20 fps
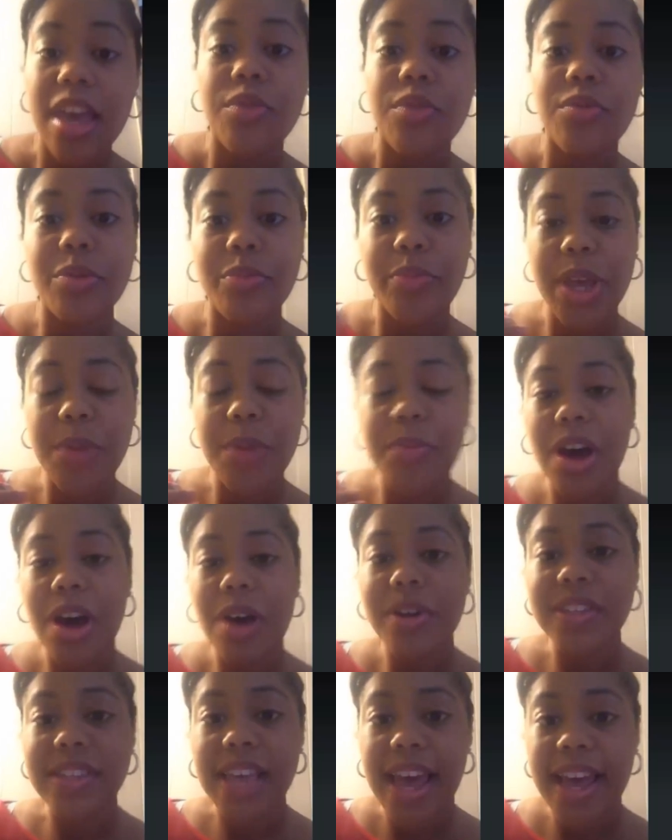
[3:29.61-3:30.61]
When people
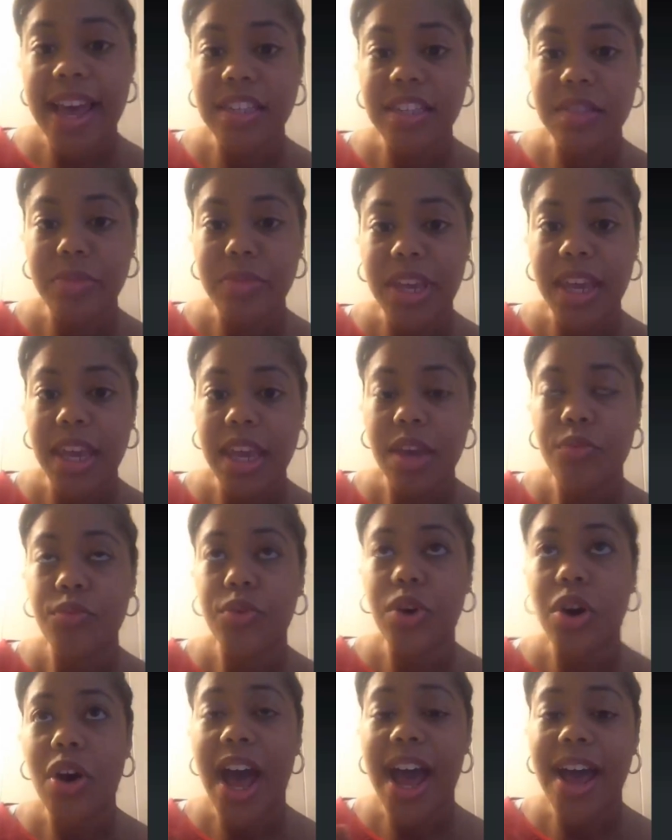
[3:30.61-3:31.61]
always ask me,
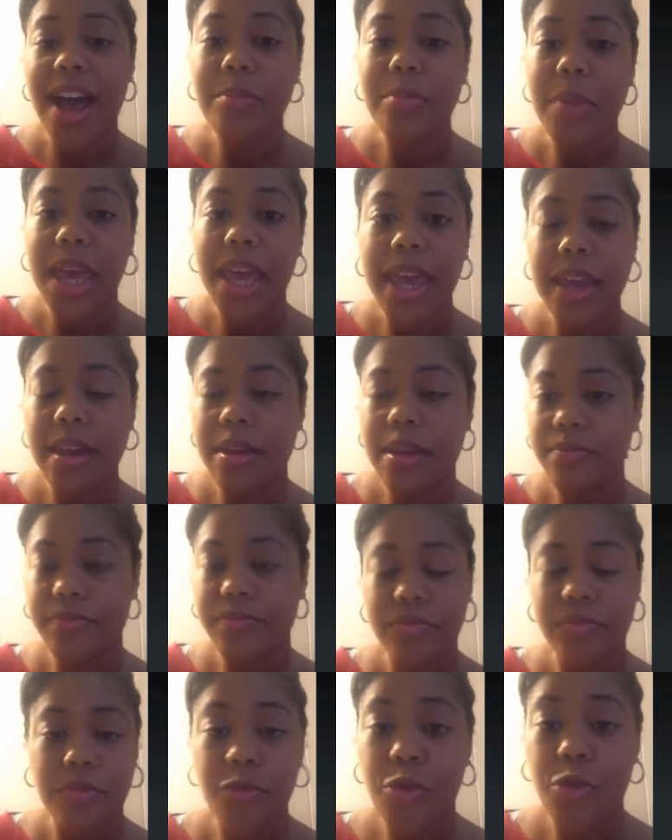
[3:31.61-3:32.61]
well, I make
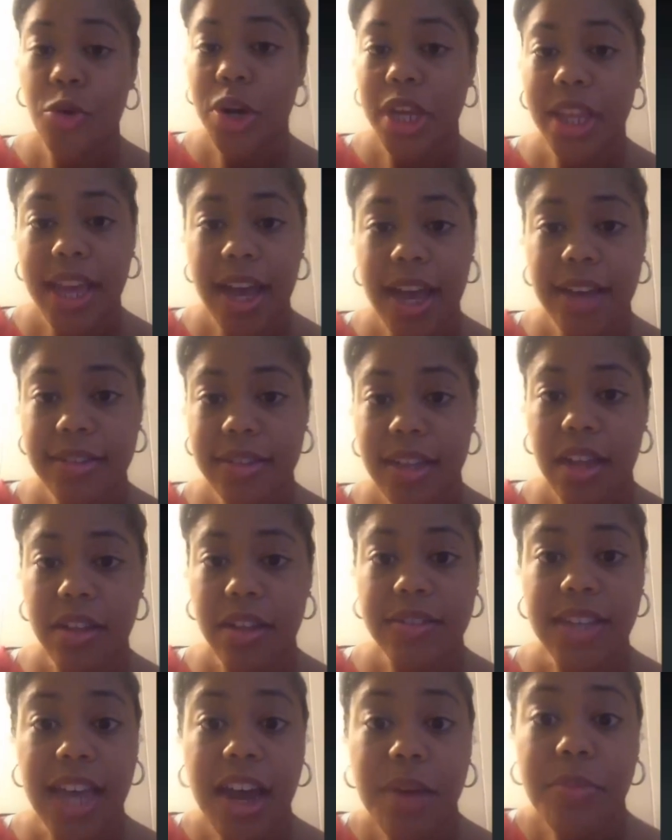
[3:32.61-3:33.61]

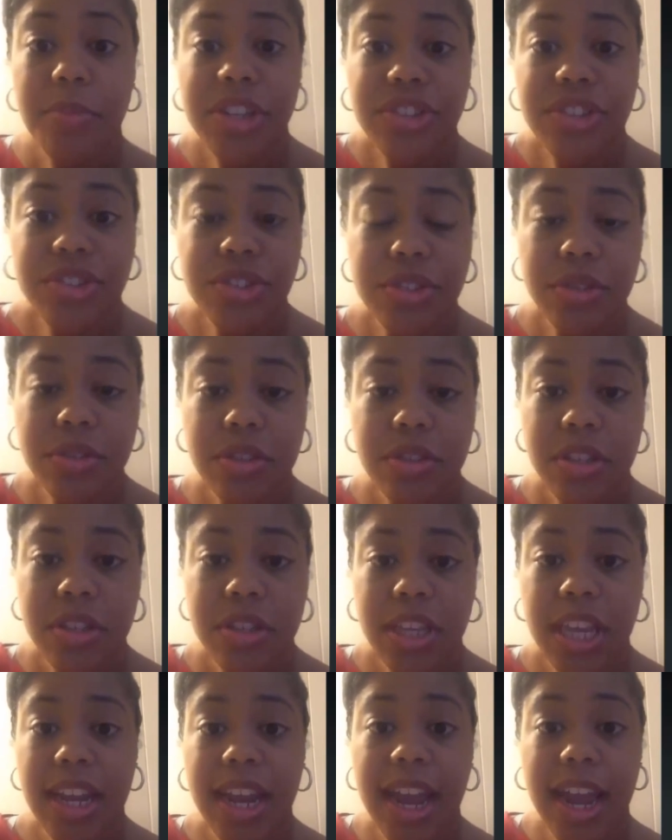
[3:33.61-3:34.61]
$40,000, how much
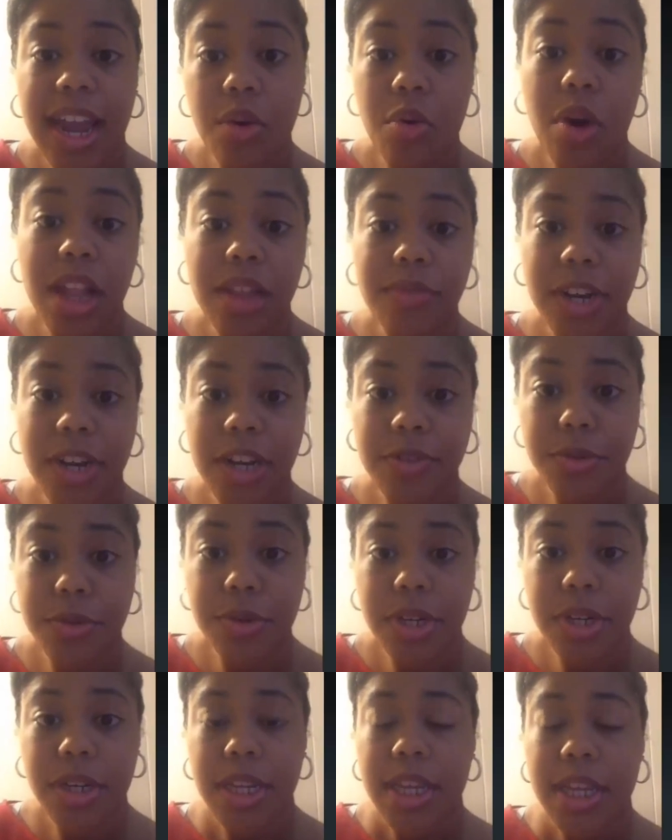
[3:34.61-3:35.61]
can I qualify
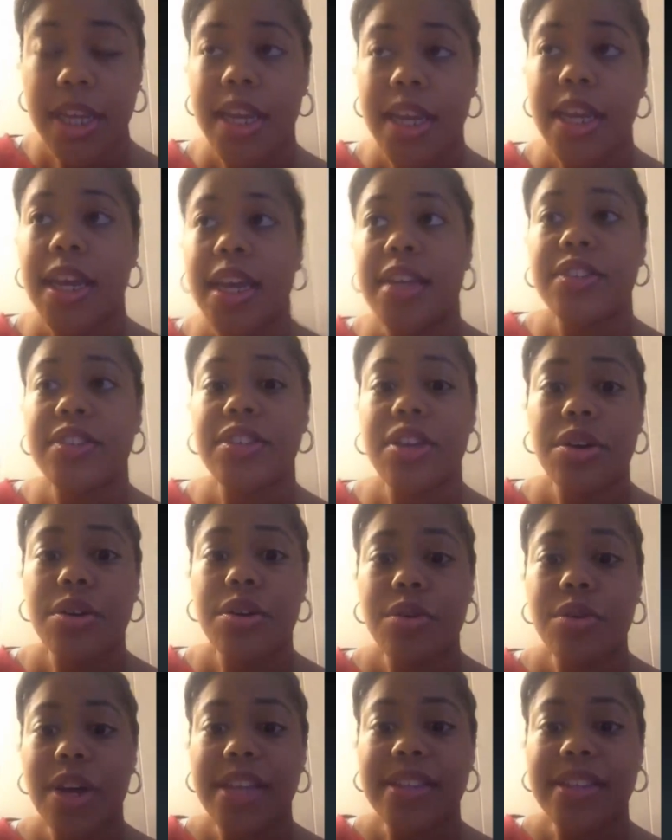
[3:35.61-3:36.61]
for?
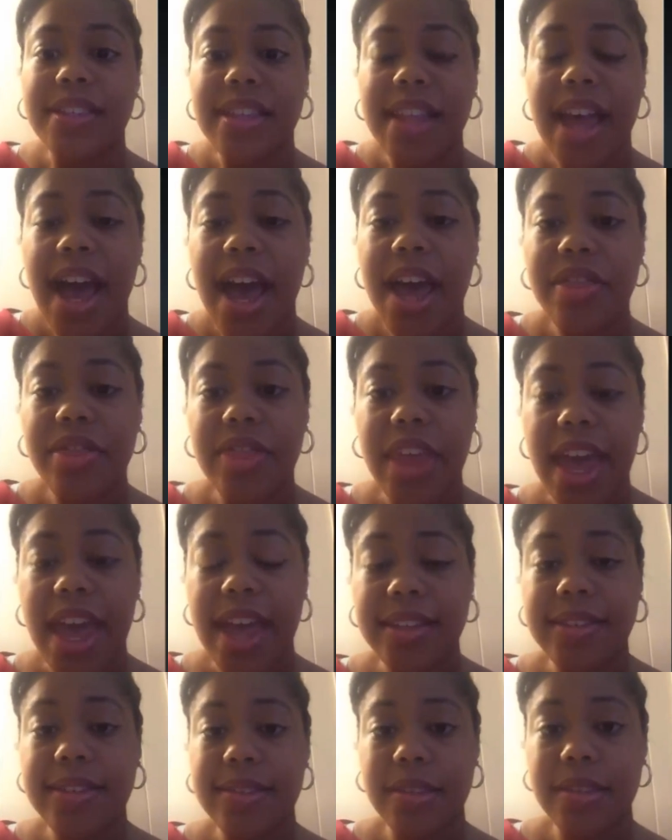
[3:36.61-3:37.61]
So it's not
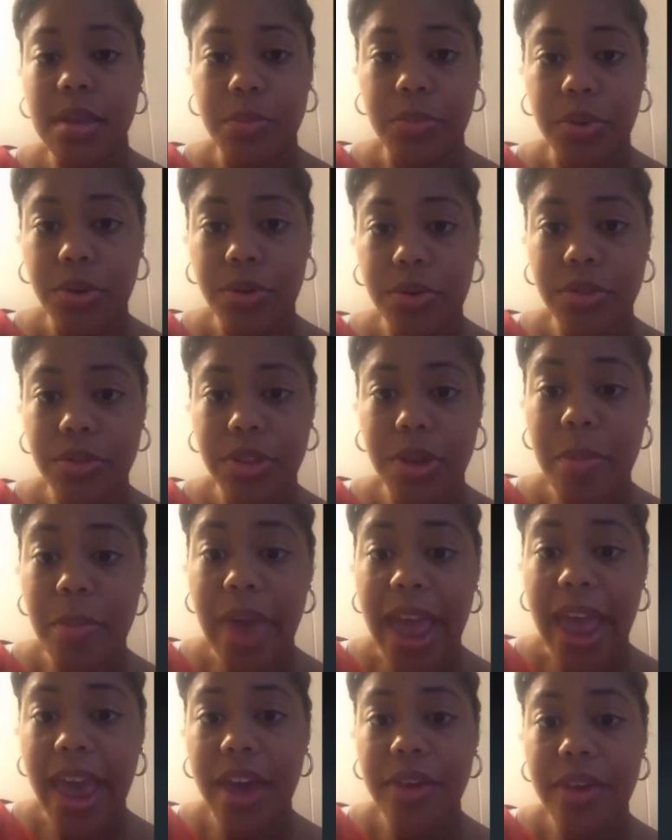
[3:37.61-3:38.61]
that simple. The
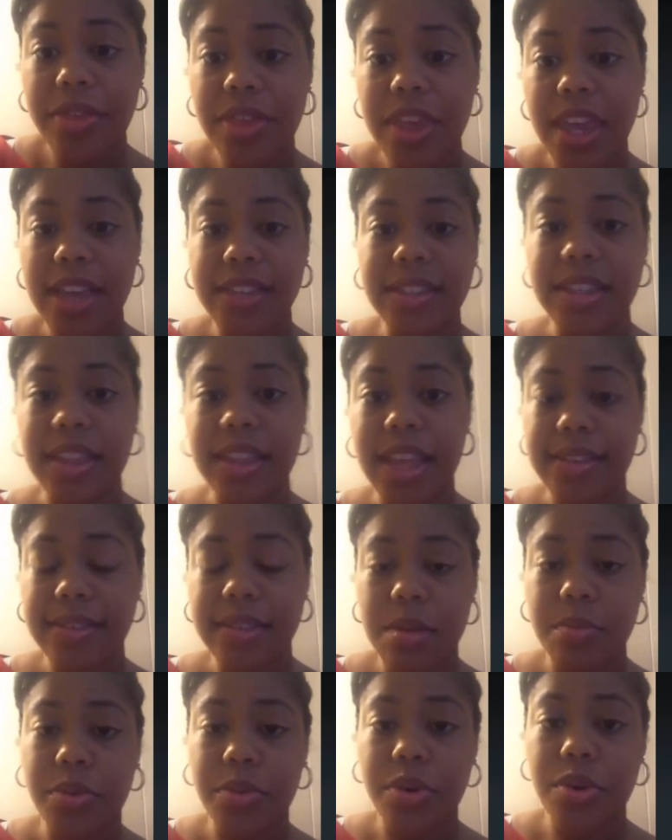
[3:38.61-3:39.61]
math isn't that
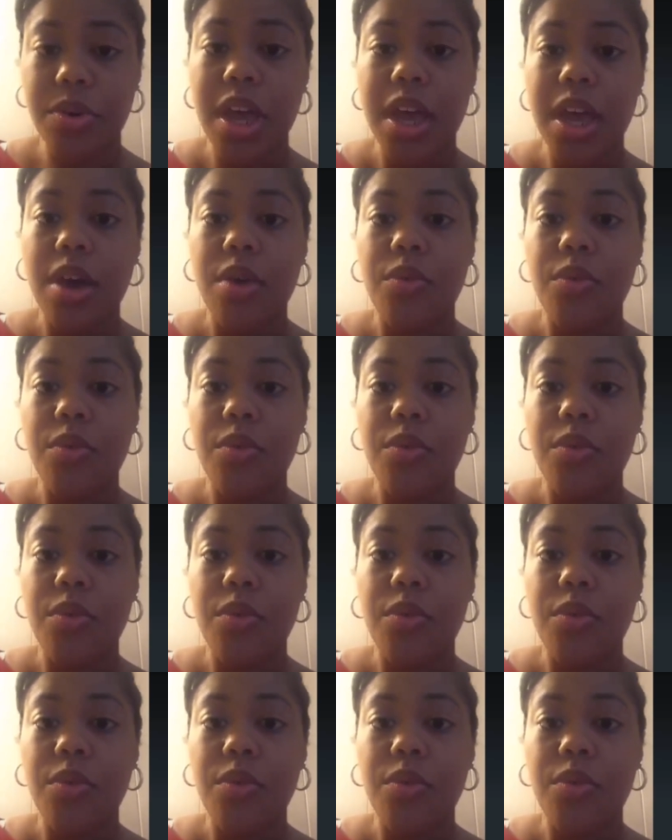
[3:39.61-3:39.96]
simple.